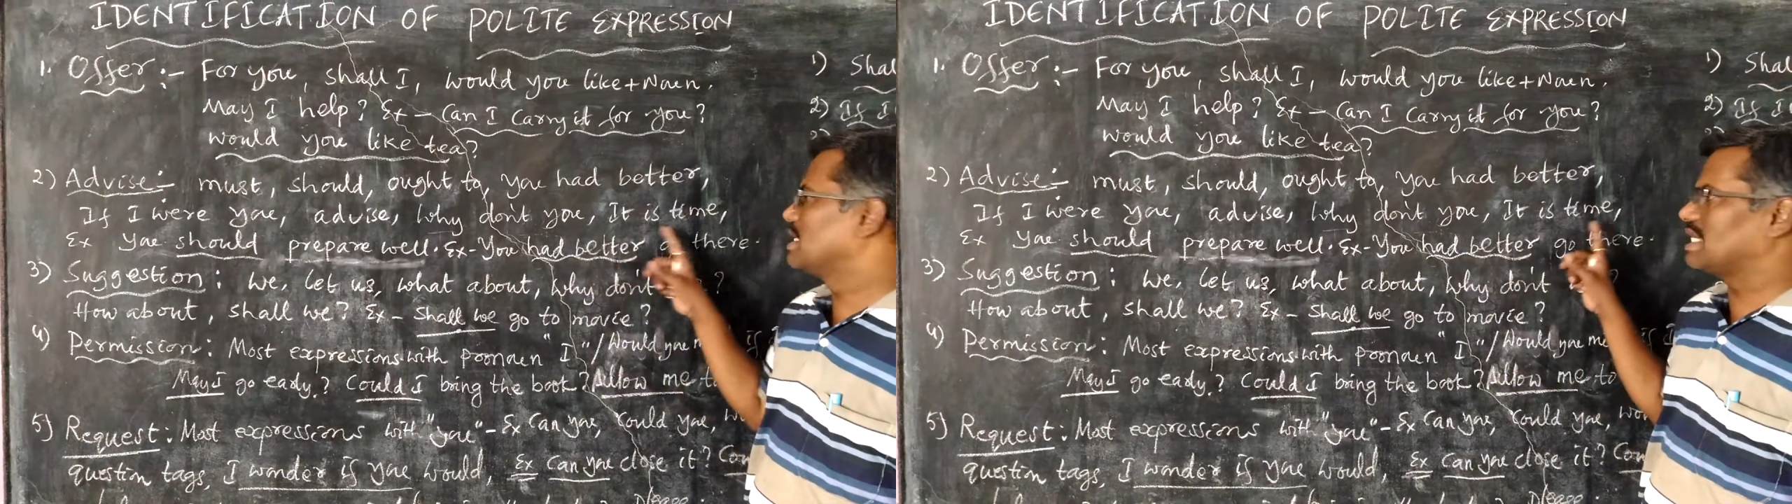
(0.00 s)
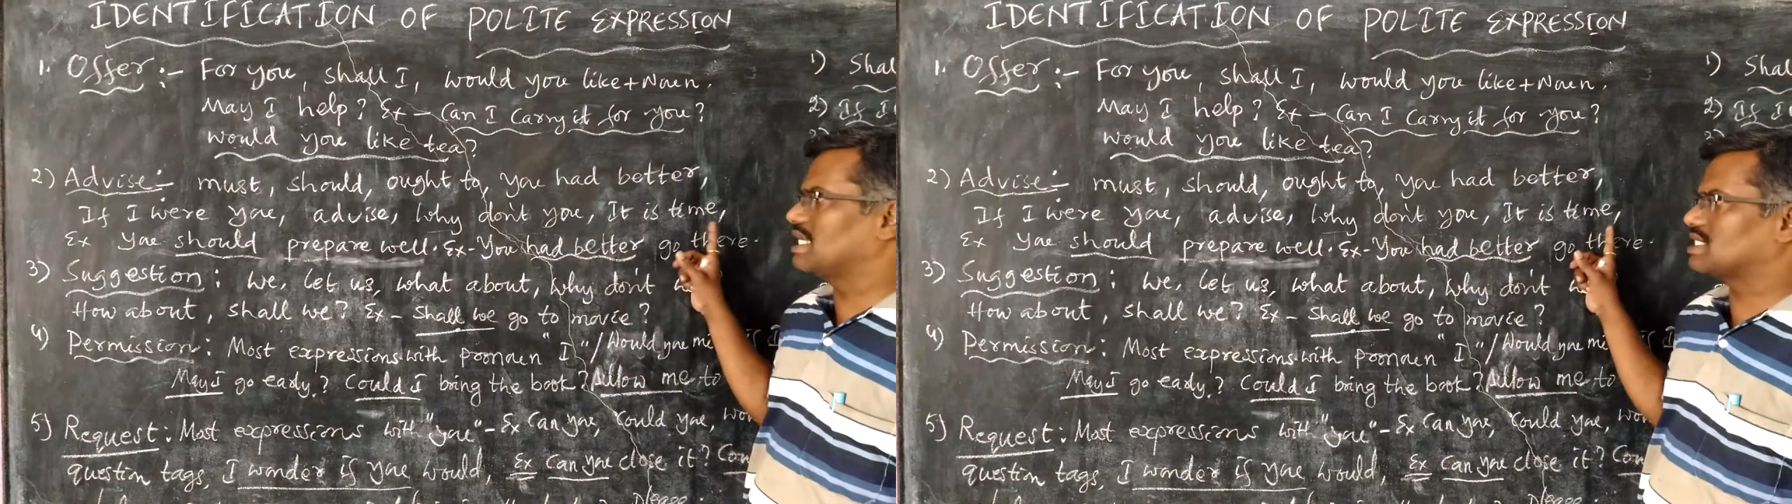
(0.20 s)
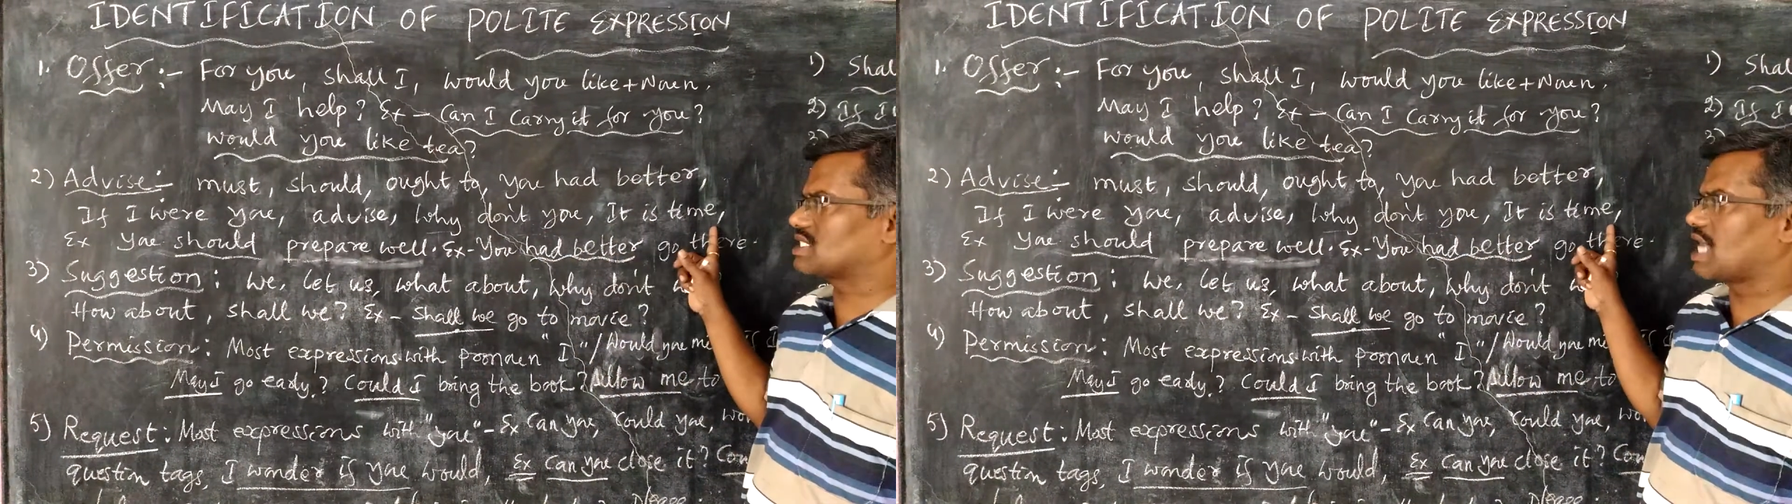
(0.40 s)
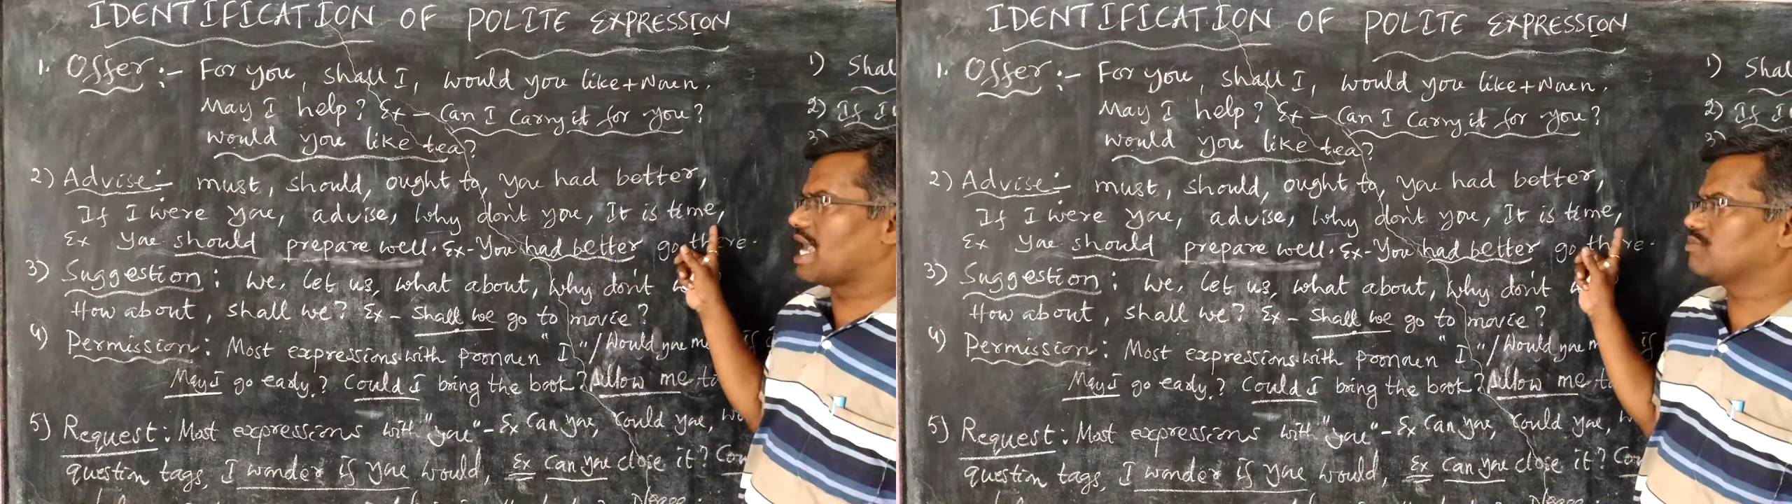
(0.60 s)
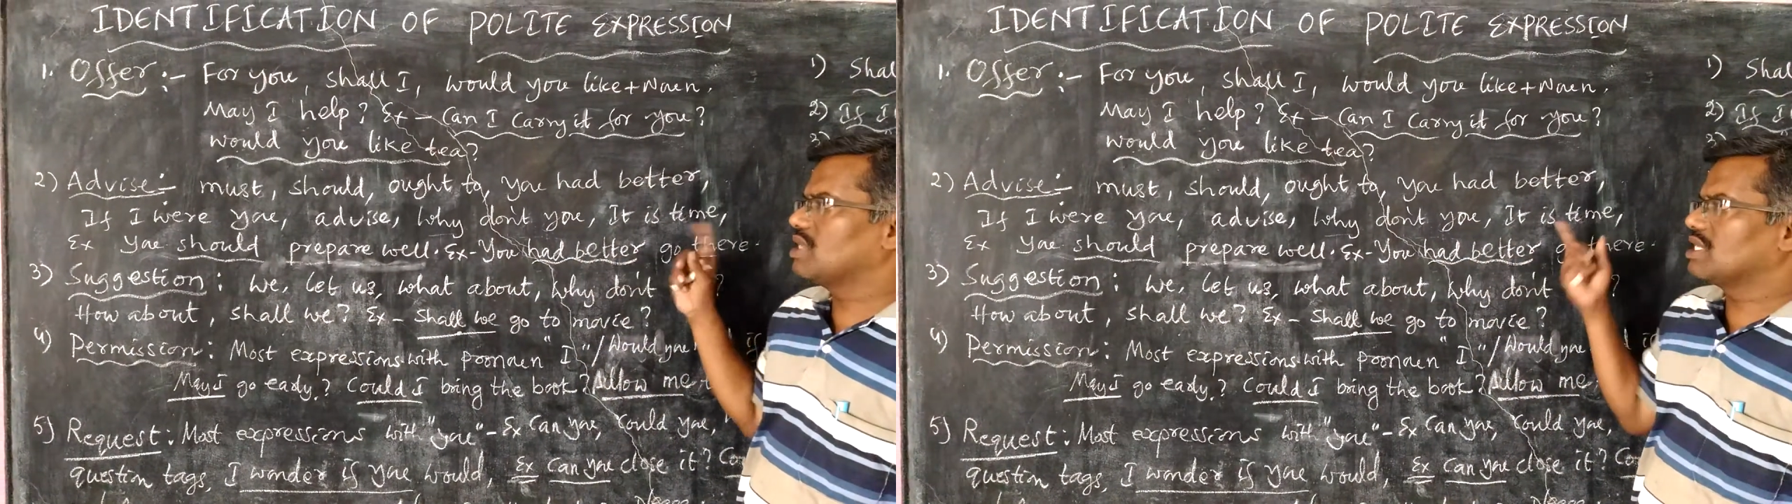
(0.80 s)
it is
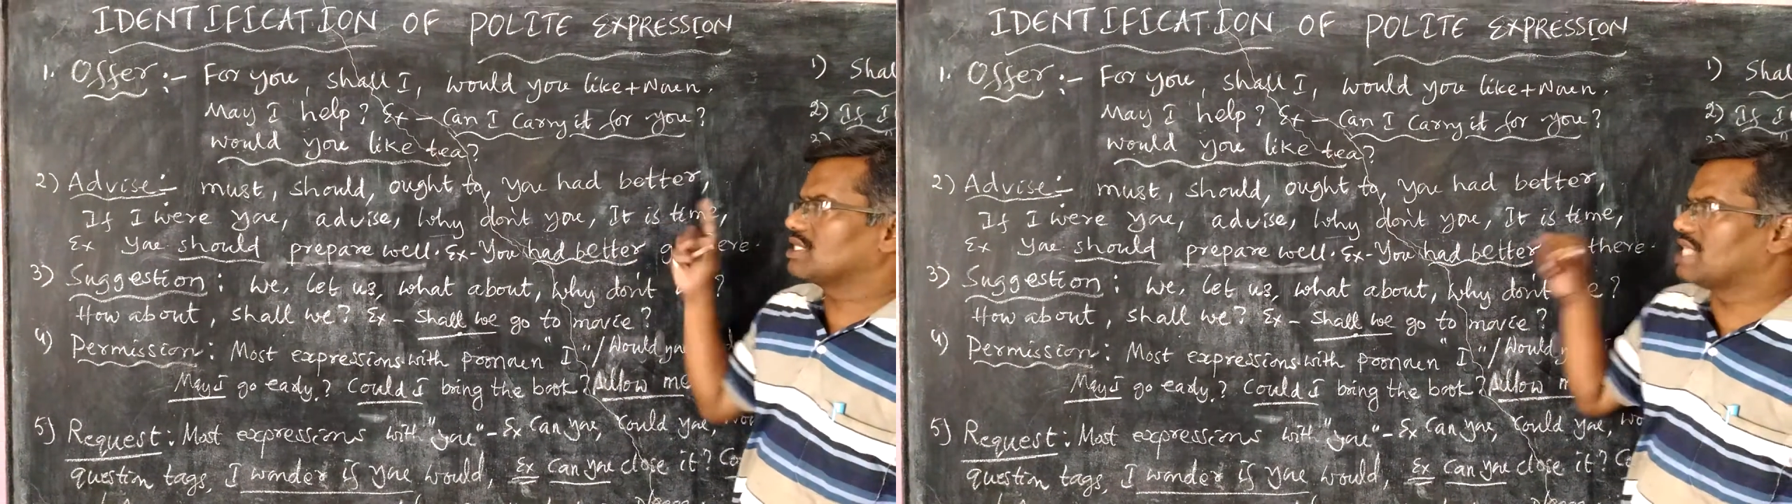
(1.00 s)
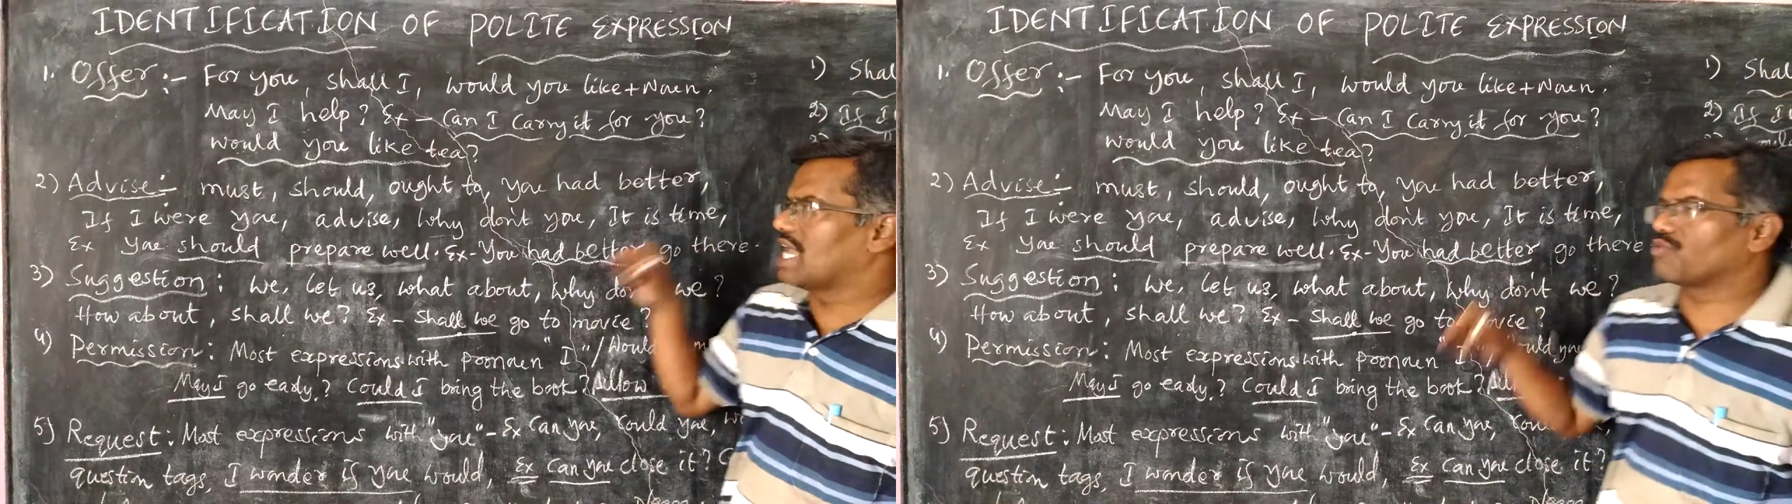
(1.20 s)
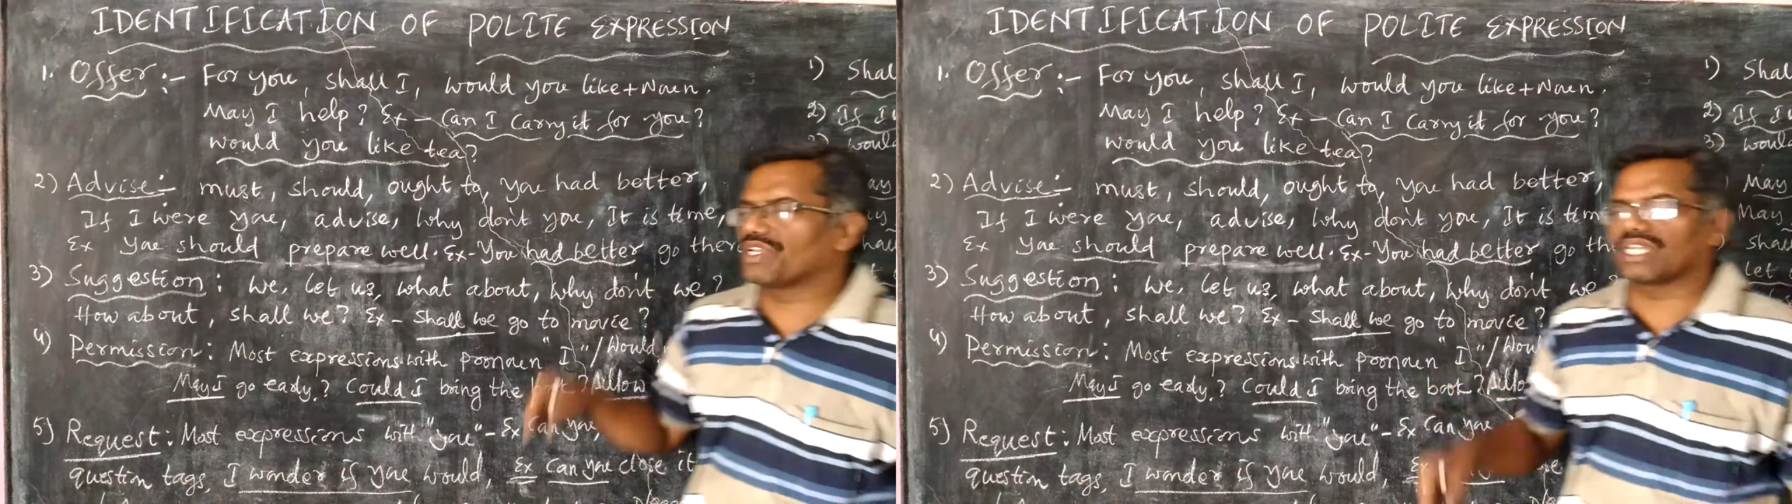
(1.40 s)
time, then we